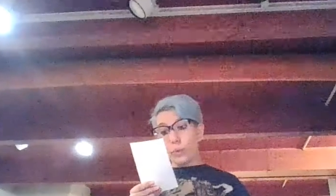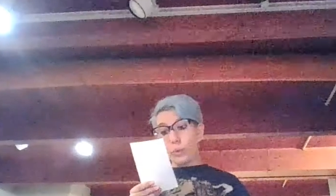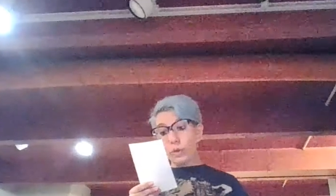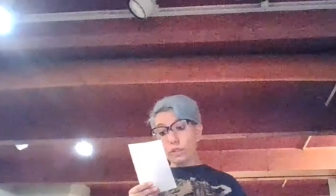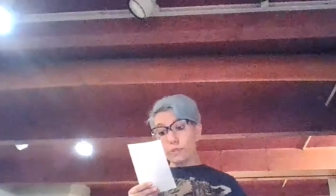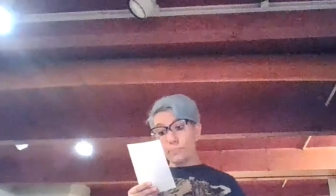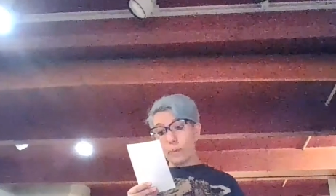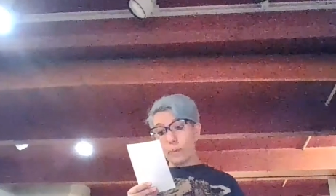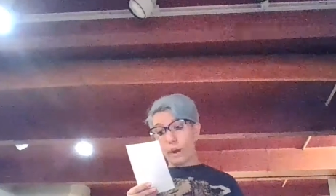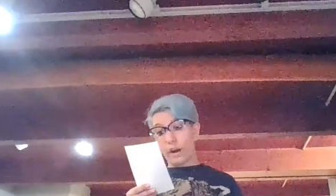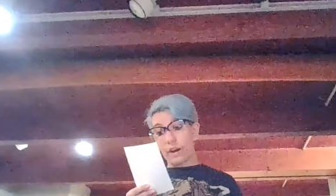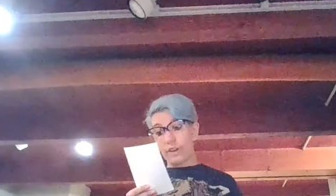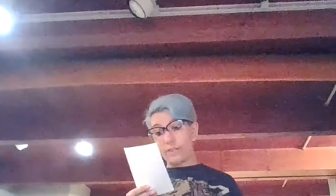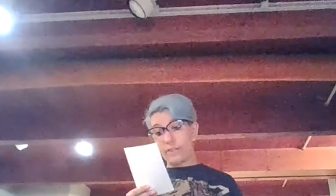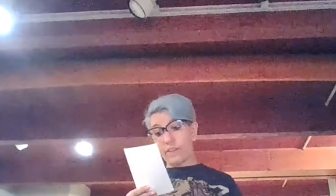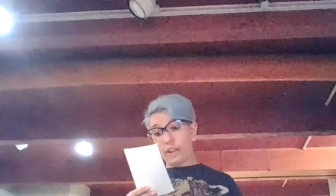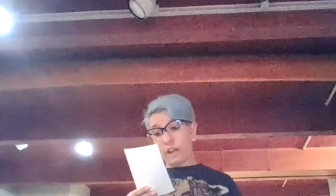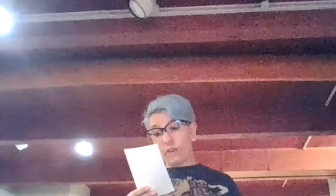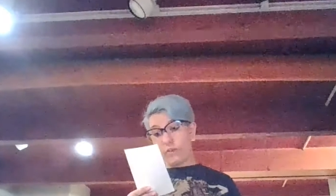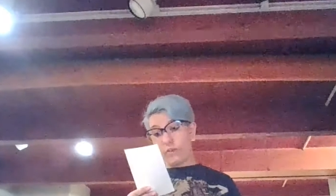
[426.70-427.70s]
worst
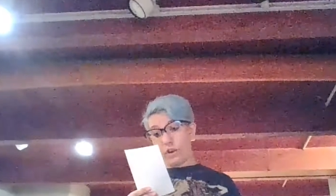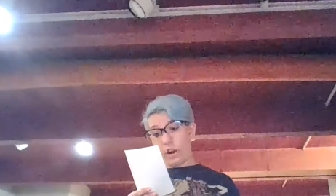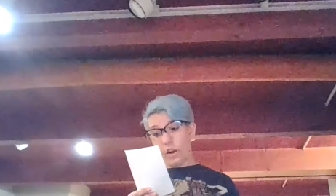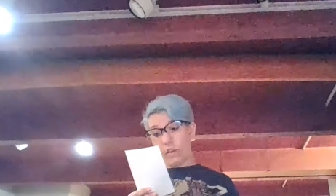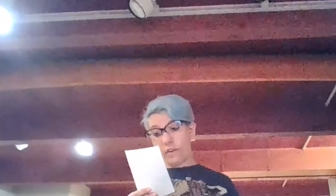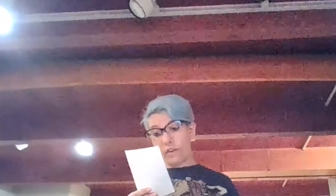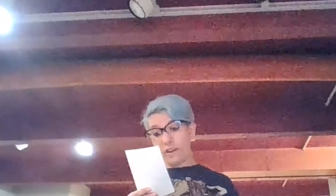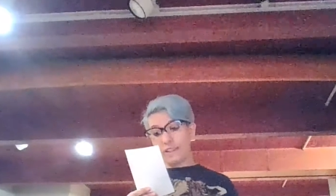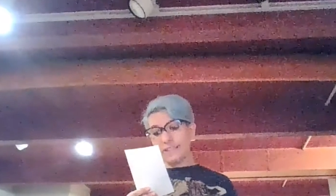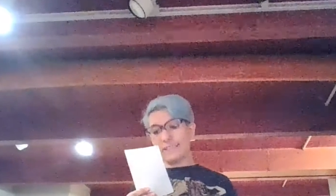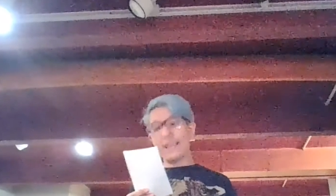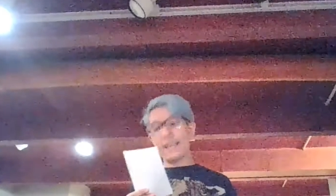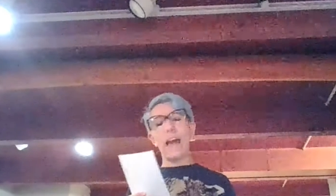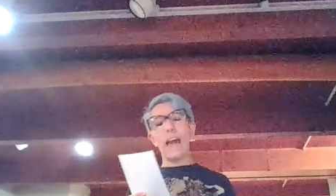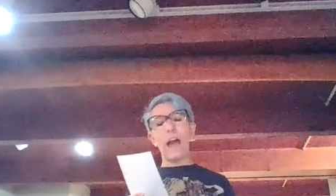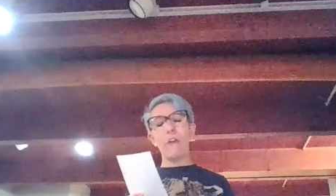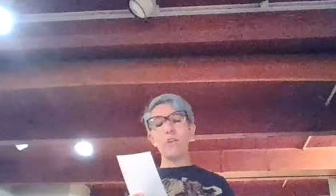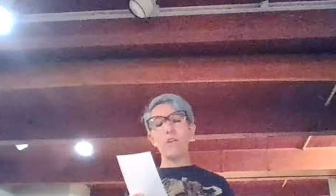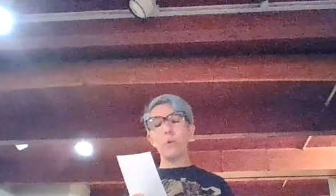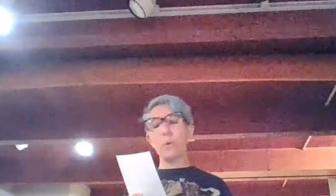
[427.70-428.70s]
thing of all is that
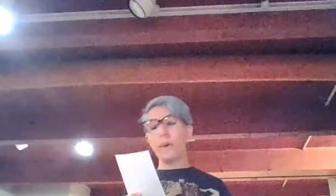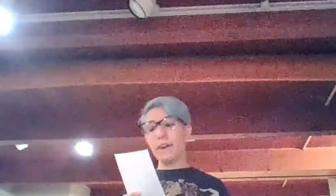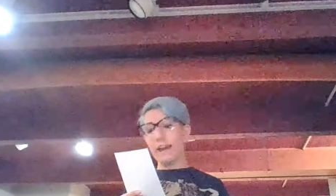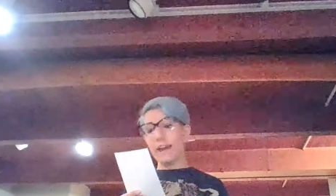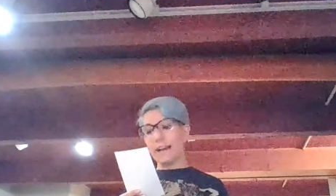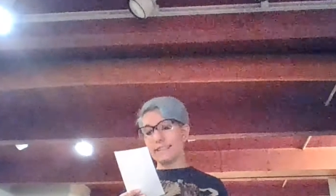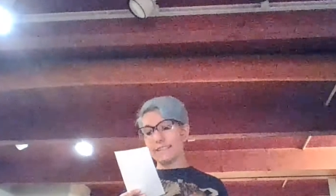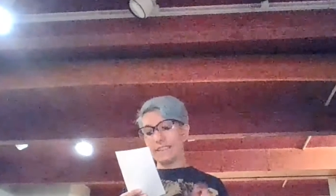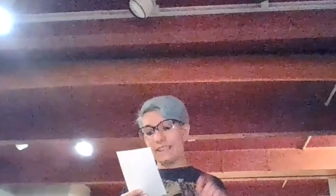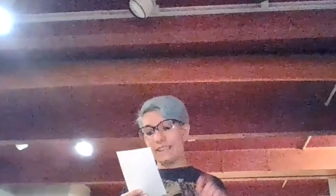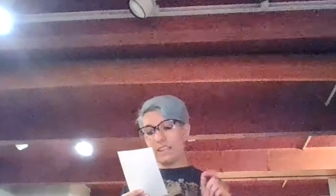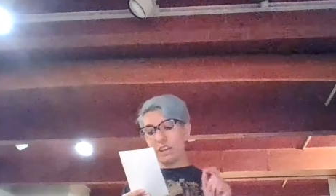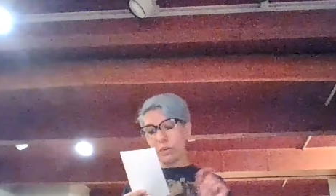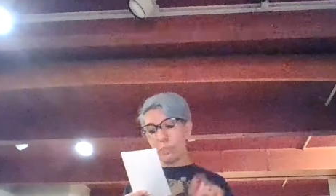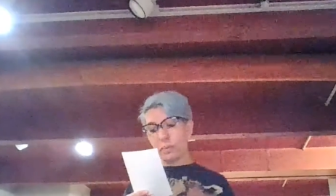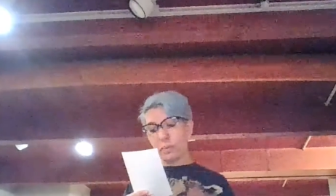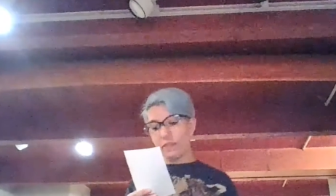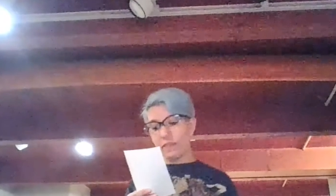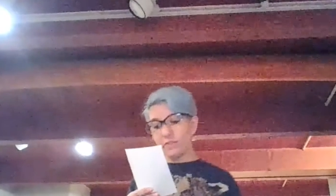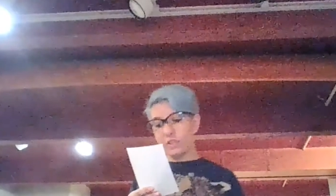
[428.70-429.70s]
everyone has a
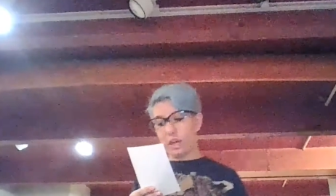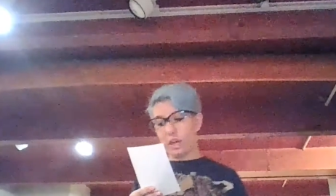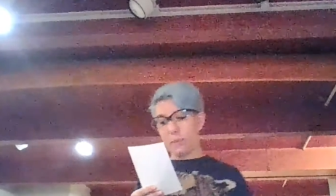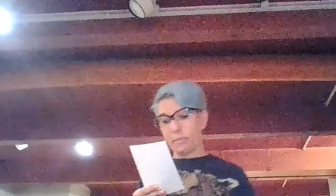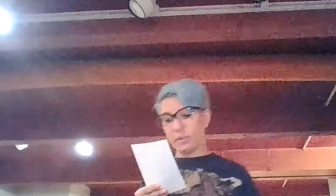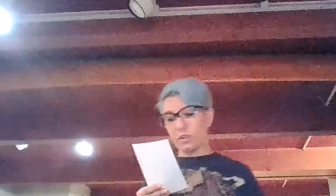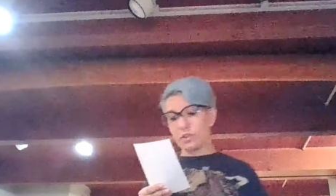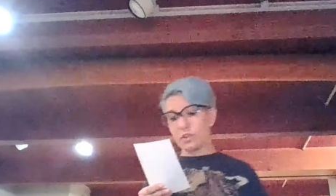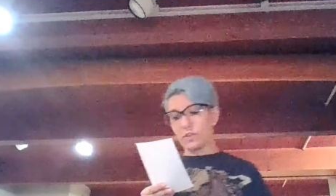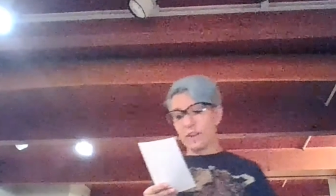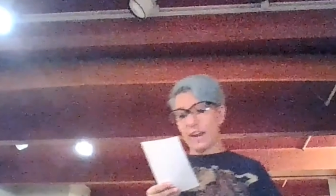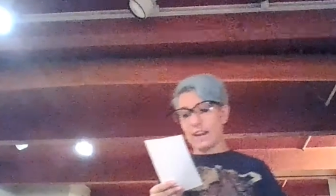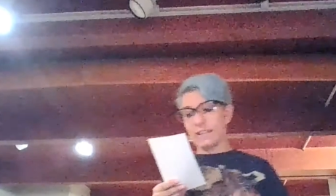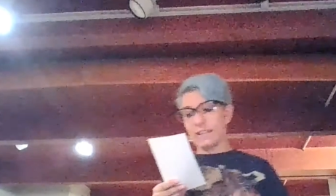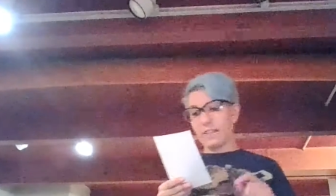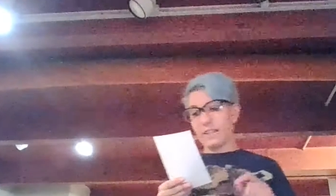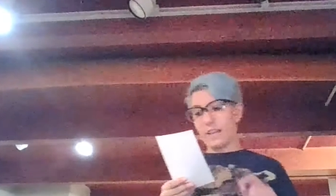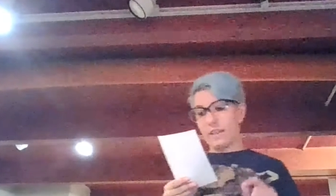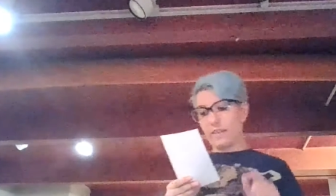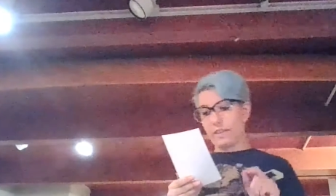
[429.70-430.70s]
little bit of Tumblr trash
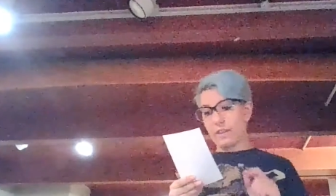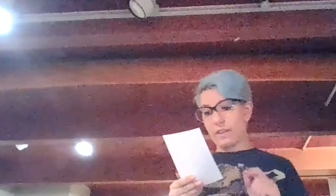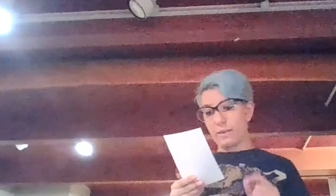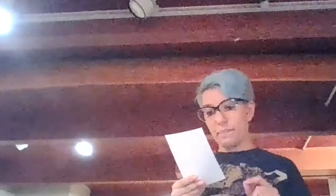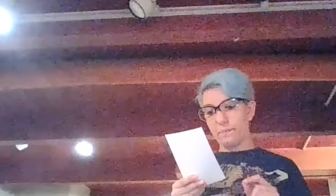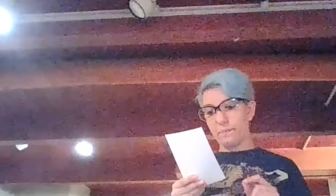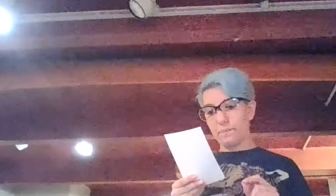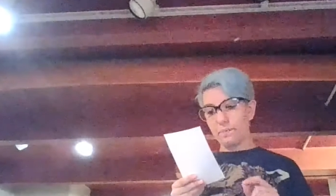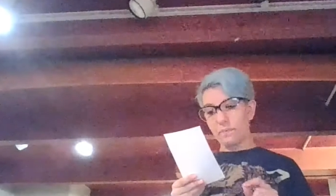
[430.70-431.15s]
in them,